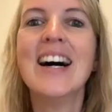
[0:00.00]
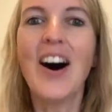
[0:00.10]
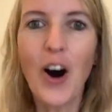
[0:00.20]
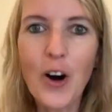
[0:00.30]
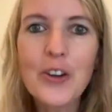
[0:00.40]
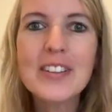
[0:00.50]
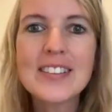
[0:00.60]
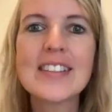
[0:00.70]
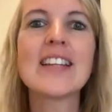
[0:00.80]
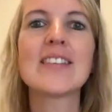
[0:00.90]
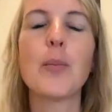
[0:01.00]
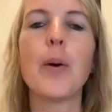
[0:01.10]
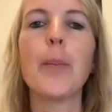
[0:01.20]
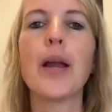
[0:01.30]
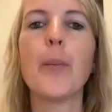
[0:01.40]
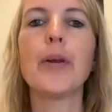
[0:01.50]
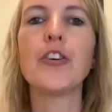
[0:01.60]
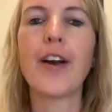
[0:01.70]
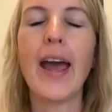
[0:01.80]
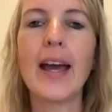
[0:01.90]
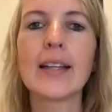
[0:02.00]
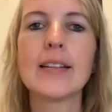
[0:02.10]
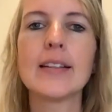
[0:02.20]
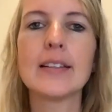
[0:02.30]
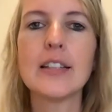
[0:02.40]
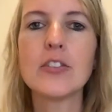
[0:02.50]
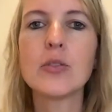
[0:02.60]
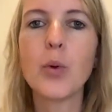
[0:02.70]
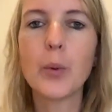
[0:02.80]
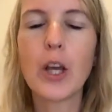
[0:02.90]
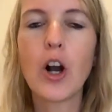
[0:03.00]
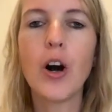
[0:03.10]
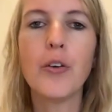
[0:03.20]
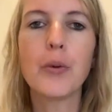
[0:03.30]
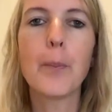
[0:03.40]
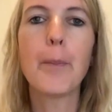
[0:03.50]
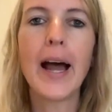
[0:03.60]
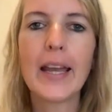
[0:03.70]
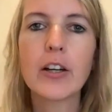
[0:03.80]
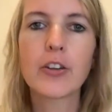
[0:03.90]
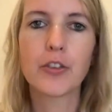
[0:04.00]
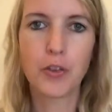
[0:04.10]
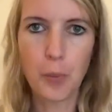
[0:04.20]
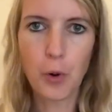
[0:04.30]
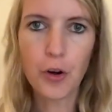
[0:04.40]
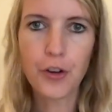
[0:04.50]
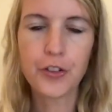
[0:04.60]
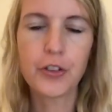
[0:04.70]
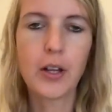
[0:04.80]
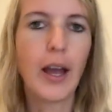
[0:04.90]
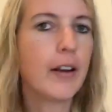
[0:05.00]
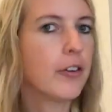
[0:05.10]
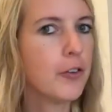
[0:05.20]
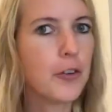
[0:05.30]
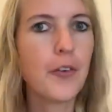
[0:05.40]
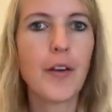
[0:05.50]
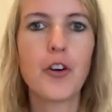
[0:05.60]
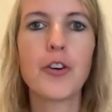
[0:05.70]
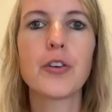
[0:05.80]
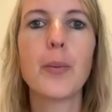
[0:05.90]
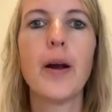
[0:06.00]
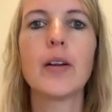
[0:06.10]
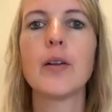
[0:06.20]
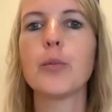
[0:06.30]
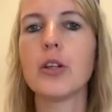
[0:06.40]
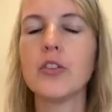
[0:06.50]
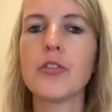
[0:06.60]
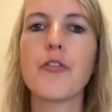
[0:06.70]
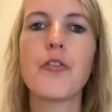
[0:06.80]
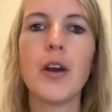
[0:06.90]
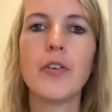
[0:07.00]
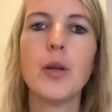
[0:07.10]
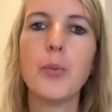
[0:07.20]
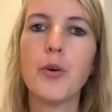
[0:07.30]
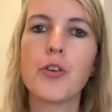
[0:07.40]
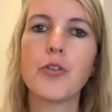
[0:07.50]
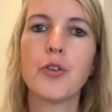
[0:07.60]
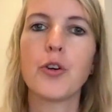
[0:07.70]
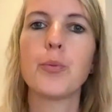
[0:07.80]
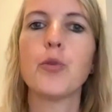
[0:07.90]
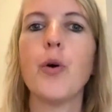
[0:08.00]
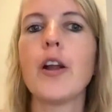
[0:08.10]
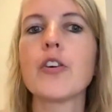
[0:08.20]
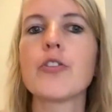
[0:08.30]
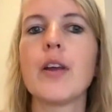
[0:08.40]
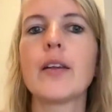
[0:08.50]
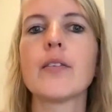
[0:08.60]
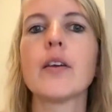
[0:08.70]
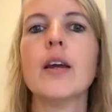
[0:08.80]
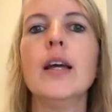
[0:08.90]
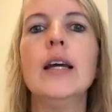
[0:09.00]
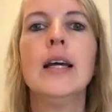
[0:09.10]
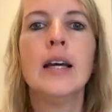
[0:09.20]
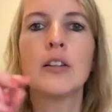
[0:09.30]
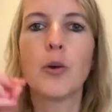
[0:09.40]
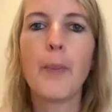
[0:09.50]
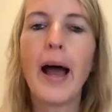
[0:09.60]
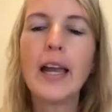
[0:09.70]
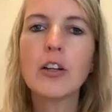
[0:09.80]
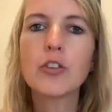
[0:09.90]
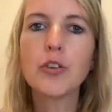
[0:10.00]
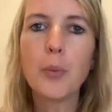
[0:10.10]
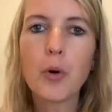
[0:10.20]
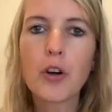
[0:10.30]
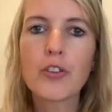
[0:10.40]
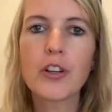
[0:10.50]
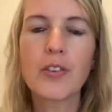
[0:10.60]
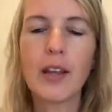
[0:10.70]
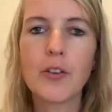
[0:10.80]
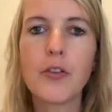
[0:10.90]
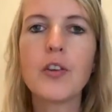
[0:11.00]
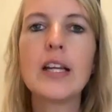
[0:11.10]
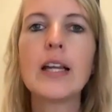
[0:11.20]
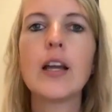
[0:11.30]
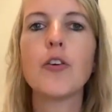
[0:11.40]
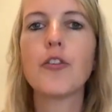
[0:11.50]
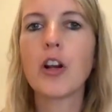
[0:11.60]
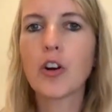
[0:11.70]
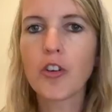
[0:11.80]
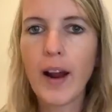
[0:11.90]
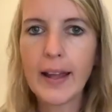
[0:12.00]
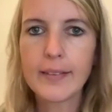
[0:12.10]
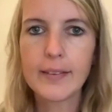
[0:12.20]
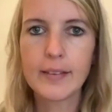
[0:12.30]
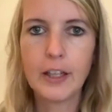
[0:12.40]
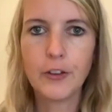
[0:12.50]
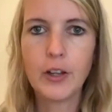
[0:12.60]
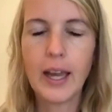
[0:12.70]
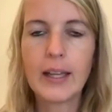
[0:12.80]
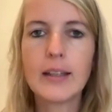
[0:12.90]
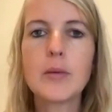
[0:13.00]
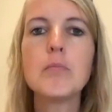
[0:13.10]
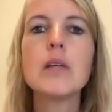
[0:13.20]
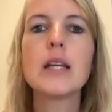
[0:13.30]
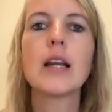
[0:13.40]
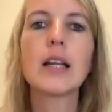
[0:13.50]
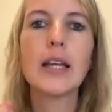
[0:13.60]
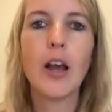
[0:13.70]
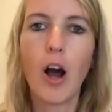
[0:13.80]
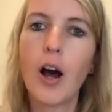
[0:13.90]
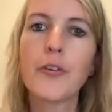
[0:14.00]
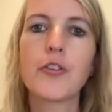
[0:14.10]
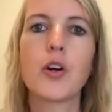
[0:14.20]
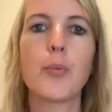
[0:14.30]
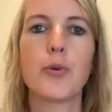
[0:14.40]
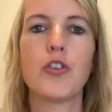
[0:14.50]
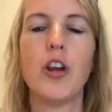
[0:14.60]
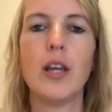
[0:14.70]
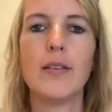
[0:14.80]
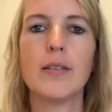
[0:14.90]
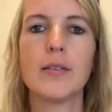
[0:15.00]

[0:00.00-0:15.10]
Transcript: All these things that are popping up in your head, this is what we call the buyer's remorse. I don't know if you've ever heard about that, but this is a very important term to understand. The buyer's remorse is that feeling of regret that you get immediately after a purchase.